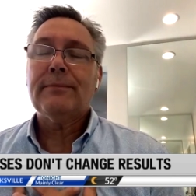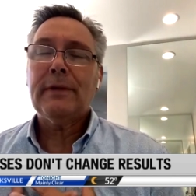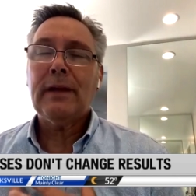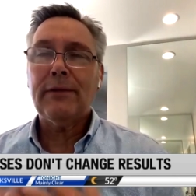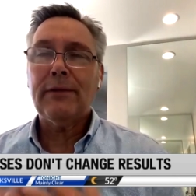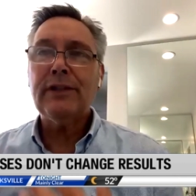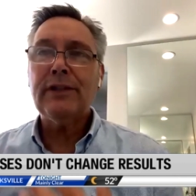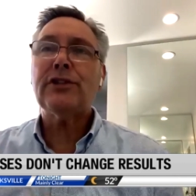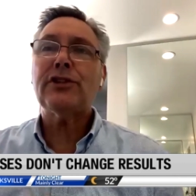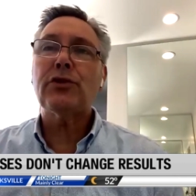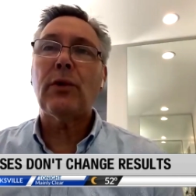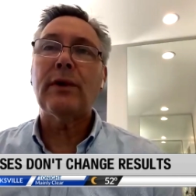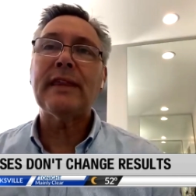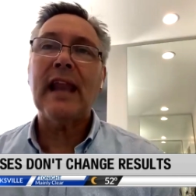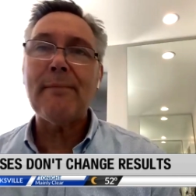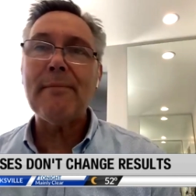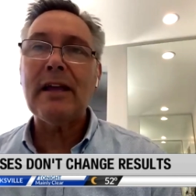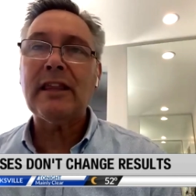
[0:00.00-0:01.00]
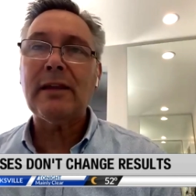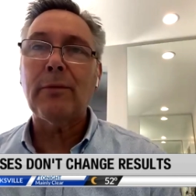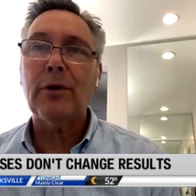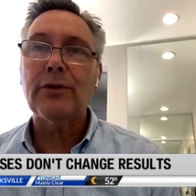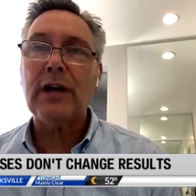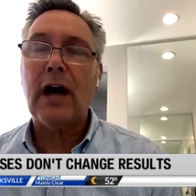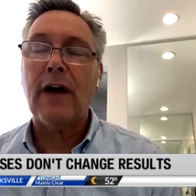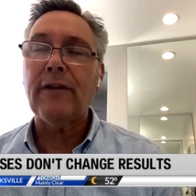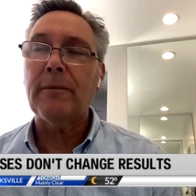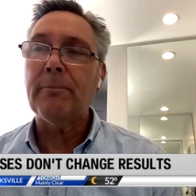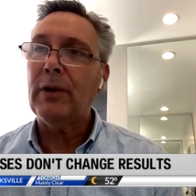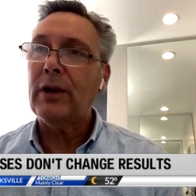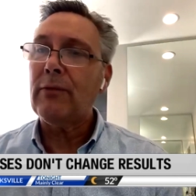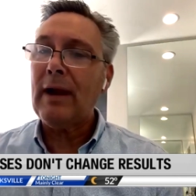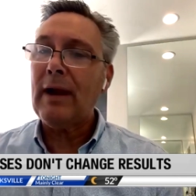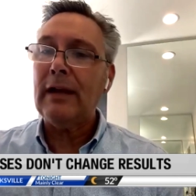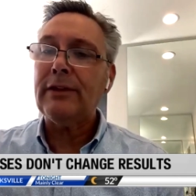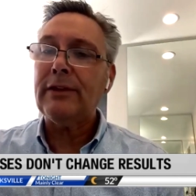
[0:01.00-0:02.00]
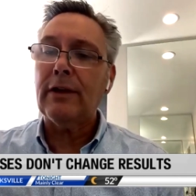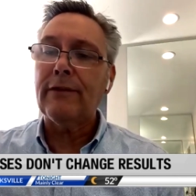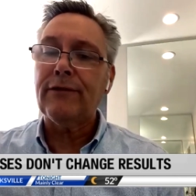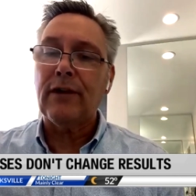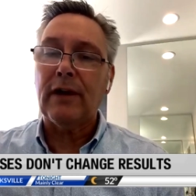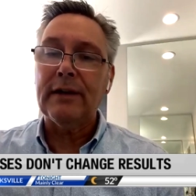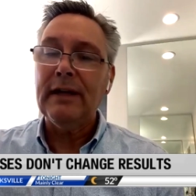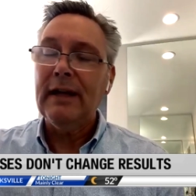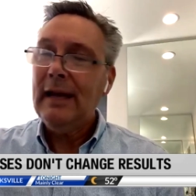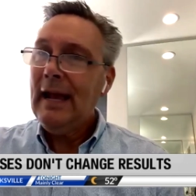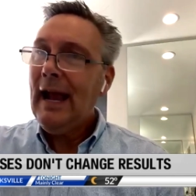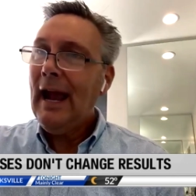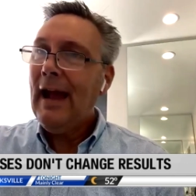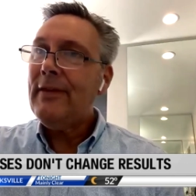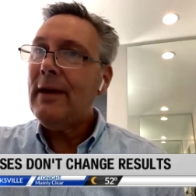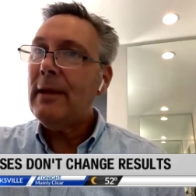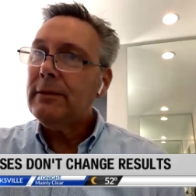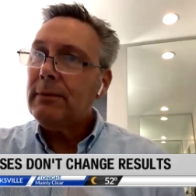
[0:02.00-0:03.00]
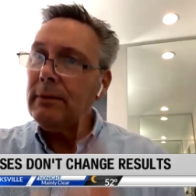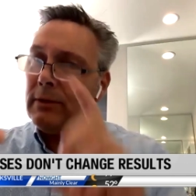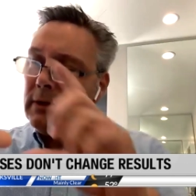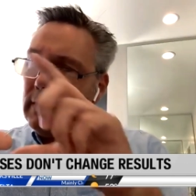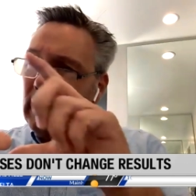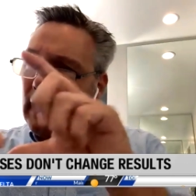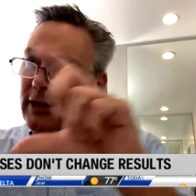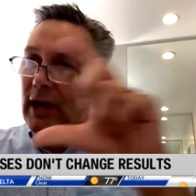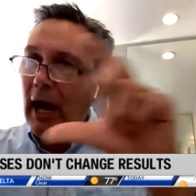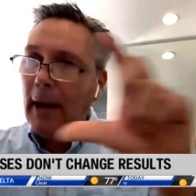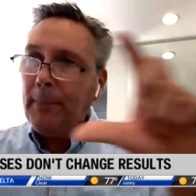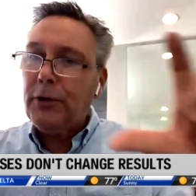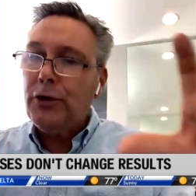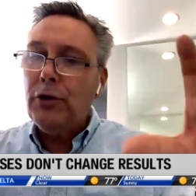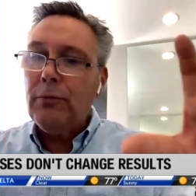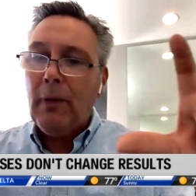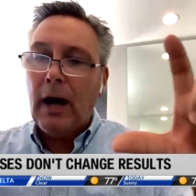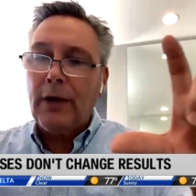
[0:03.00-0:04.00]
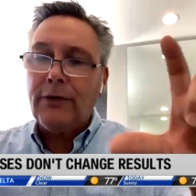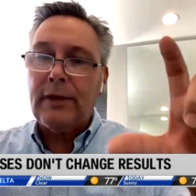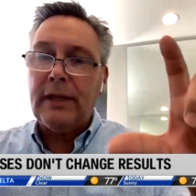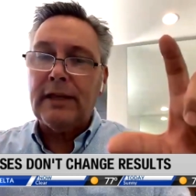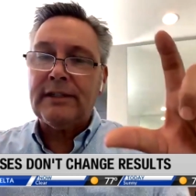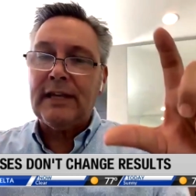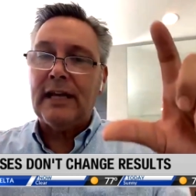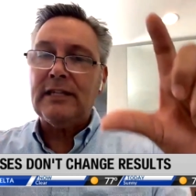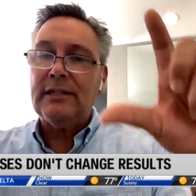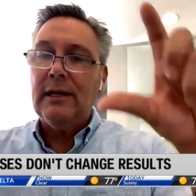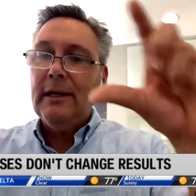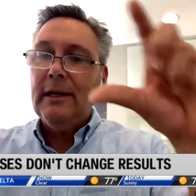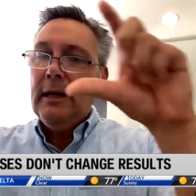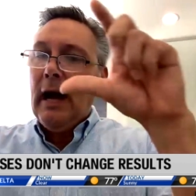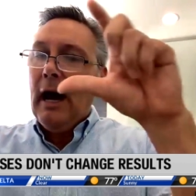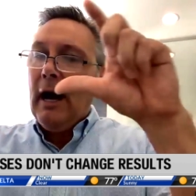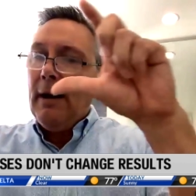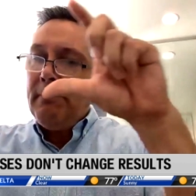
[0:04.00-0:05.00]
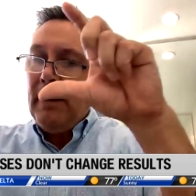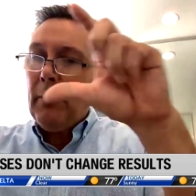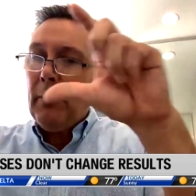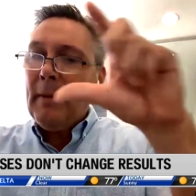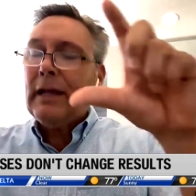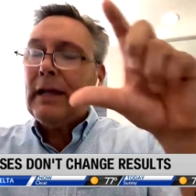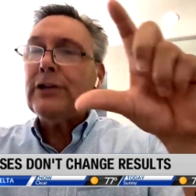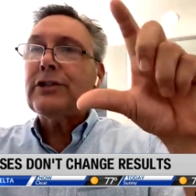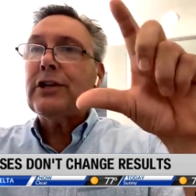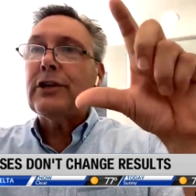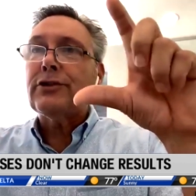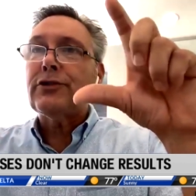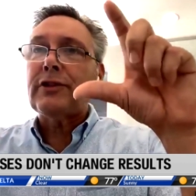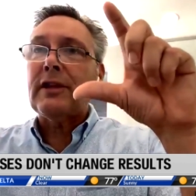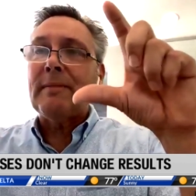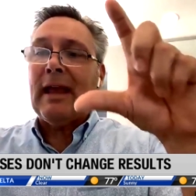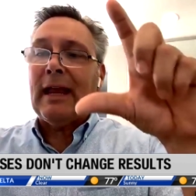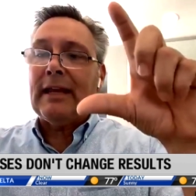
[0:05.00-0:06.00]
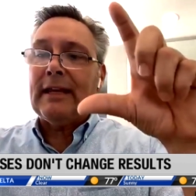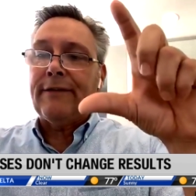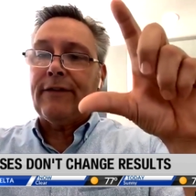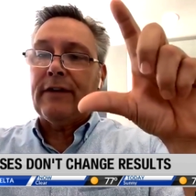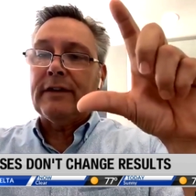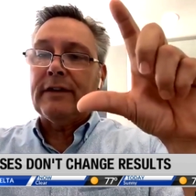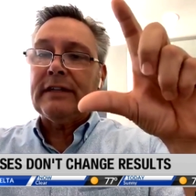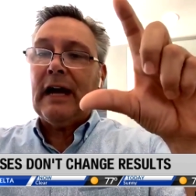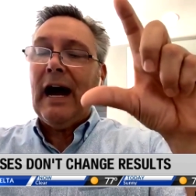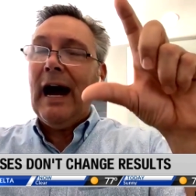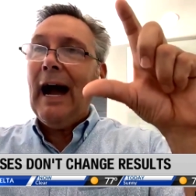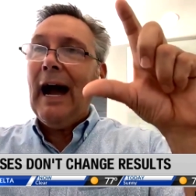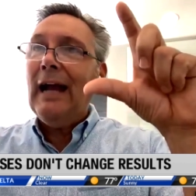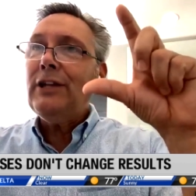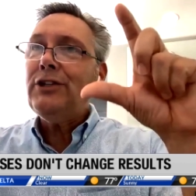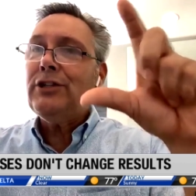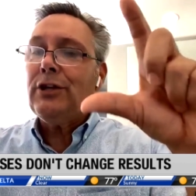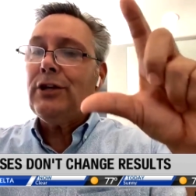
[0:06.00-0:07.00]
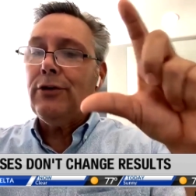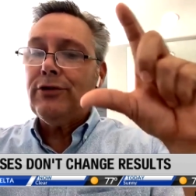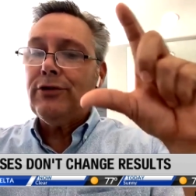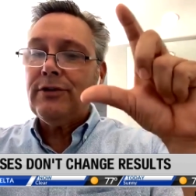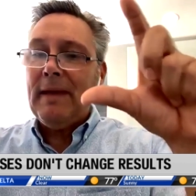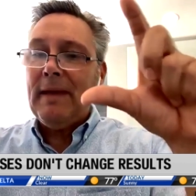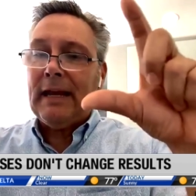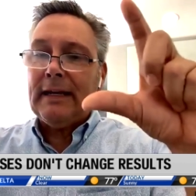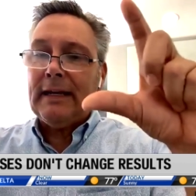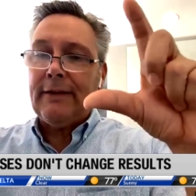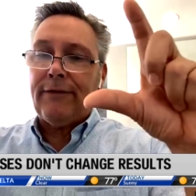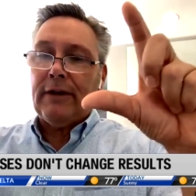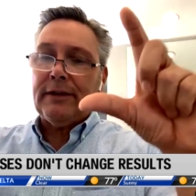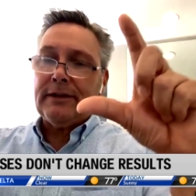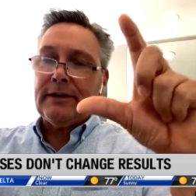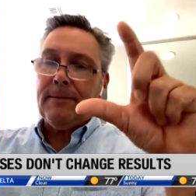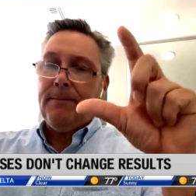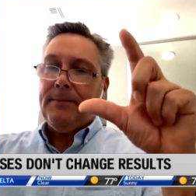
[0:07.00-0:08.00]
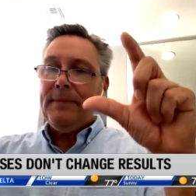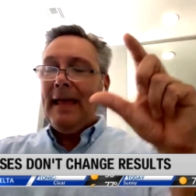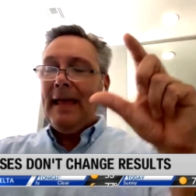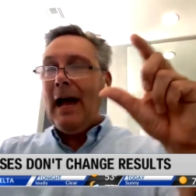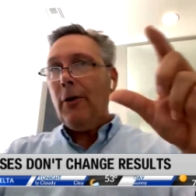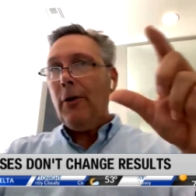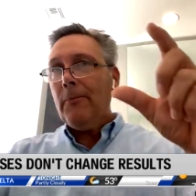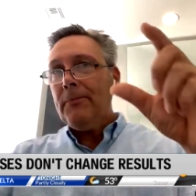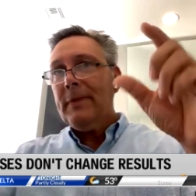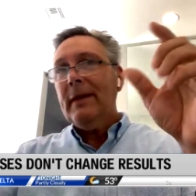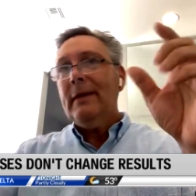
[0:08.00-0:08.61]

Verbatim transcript: you know this is the one that i make the most often put it right out there in front and then adopt a new mantra that says people make excuses they make a difference i choose to make a difference now